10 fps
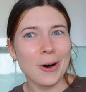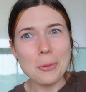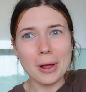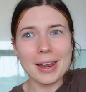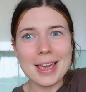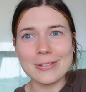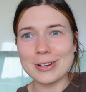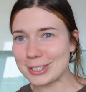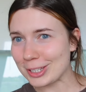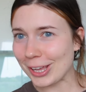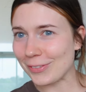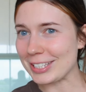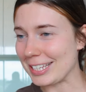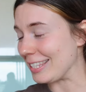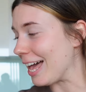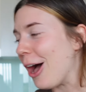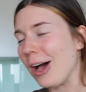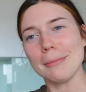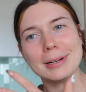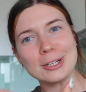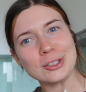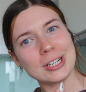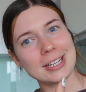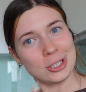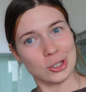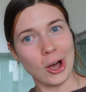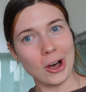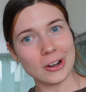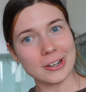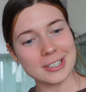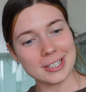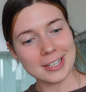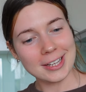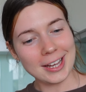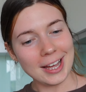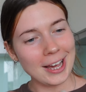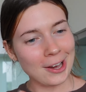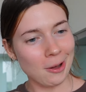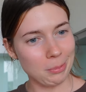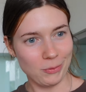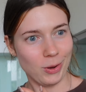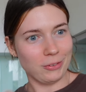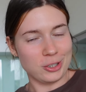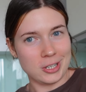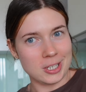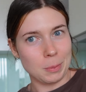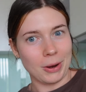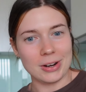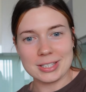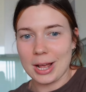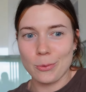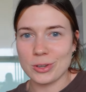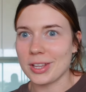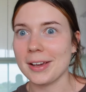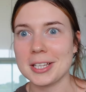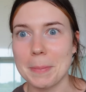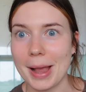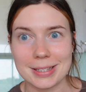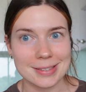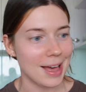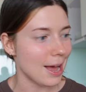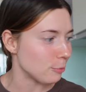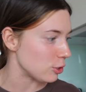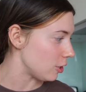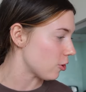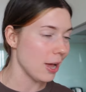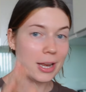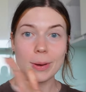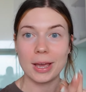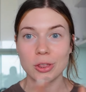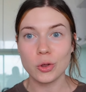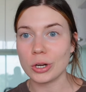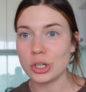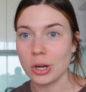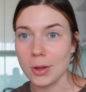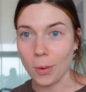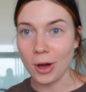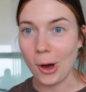What level of service is that? I'm literally shocked. I can't believe what I've just experienced. I was I expecting that? Absolutely not. Anyway, I thought I'd show you what I